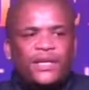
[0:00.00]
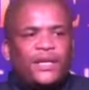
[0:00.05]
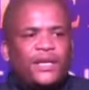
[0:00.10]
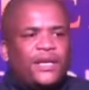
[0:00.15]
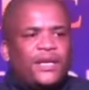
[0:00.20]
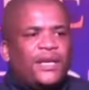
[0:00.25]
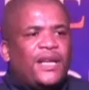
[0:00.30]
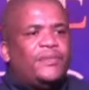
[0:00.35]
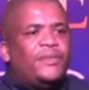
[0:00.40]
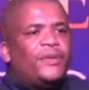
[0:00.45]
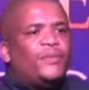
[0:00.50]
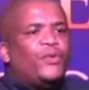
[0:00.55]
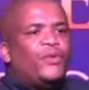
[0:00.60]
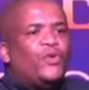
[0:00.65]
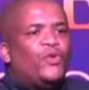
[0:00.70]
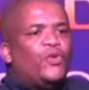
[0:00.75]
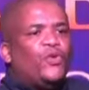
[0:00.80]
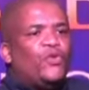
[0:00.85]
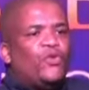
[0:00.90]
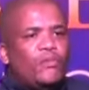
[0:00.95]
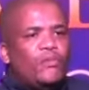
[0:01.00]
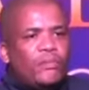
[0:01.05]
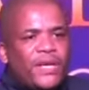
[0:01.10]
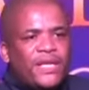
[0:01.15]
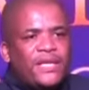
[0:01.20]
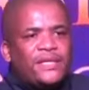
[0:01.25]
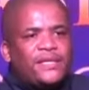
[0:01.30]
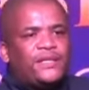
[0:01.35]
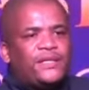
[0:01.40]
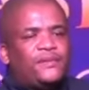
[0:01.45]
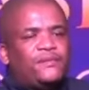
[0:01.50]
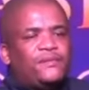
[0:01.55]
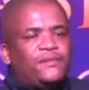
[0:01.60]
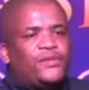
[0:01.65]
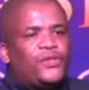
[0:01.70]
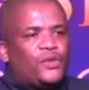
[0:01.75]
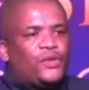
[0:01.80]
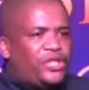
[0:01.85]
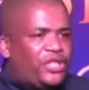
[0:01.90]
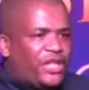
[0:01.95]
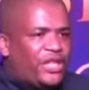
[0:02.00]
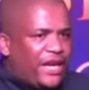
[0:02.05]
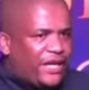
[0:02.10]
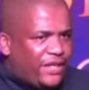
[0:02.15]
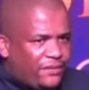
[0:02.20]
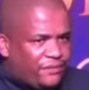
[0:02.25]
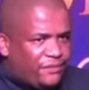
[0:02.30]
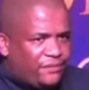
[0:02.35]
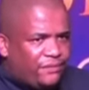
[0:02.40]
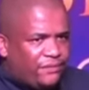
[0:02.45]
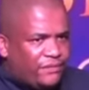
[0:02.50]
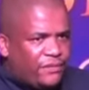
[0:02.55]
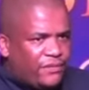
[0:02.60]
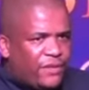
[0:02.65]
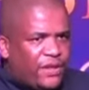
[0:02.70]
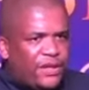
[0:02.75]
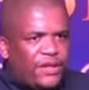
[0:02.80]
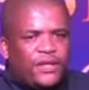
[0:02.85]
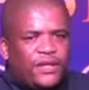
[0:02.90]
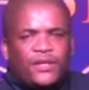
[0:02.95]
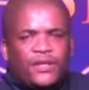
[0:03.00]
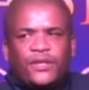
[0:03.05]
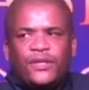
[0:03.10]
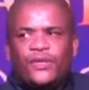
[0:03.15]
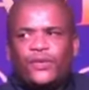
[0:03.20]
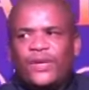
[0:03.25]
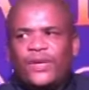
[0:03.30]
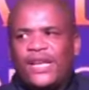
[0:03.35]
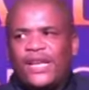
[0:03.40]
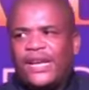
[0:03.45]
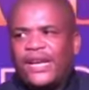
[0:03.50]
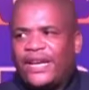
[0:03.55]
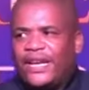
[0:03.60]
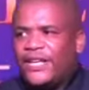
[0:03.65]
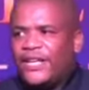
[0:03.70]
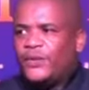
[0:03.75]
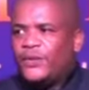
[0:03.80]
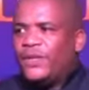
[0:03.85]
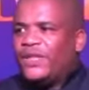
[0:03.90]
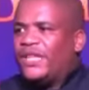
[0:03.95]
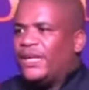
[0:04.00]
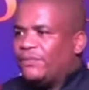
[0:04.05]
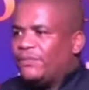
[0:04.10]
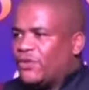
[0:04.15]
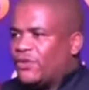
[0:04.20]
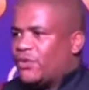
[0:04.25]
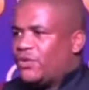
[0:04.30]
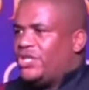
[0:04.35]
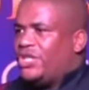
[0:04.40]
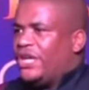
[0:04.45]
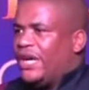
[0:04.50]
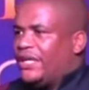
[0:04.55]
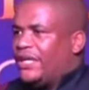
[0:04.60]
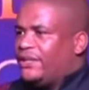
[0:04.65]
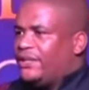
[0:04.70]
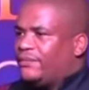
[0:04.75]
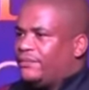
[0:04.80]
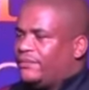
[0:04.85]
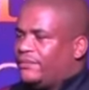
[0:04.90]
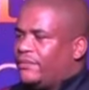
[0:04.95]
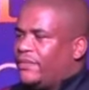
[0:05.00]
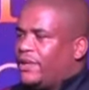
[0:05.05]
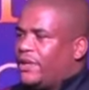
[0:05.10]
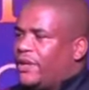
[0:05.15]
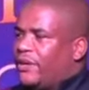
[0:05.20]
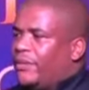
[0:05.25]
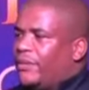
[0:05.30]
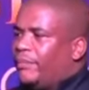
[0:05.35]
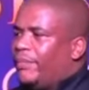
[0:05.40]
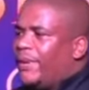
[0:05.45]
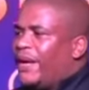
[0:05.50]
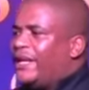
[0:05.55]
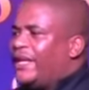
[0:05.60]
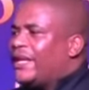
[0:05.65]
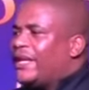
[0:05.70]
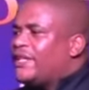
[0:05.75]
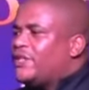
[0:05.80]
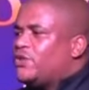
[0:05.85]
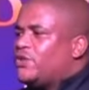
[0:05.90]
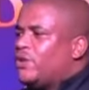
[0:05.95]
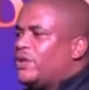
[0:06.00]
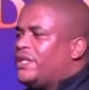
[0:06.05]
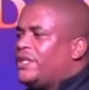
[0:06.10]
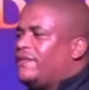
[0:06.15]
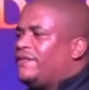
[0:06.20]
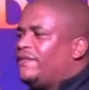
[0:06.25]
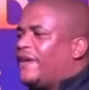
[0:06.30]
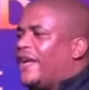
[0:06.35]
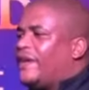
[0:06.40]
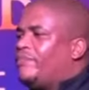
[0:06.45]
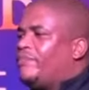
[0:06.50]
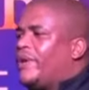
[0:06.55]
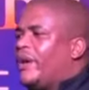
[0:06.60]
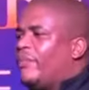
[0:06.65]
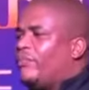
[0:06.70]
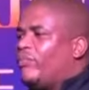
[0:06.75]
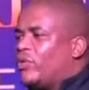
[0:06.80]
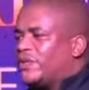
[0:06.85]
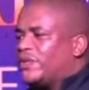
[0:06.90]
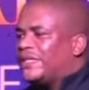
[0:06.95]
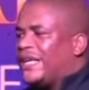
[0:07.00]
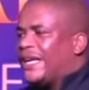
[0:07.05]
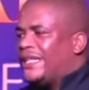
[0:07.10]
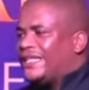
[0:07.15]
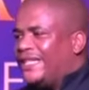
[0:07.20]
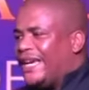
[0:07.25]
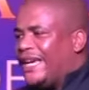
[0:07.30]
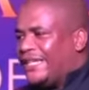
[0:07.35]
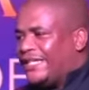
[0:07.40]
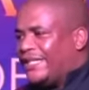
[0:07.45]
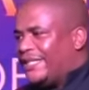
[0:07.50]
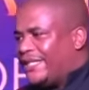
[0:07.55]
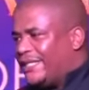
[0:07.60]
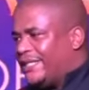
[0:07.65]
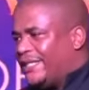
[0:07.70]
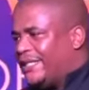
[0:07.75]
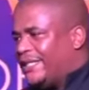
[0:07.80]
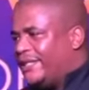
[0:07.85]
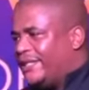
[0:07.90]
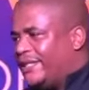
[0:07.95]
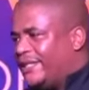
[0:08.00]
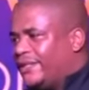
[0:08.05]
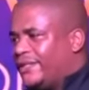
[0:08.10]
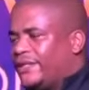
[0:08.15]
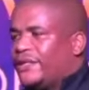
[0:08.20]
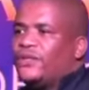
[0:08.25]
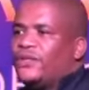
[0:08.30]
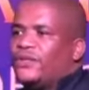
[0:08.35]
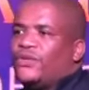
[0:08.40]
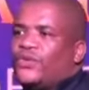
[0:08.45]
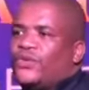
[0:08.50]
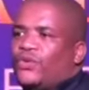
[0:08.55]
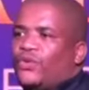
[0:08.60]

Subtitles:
There are people you'll meet socially. You can relate with them socially. But there is no divine purpose attached to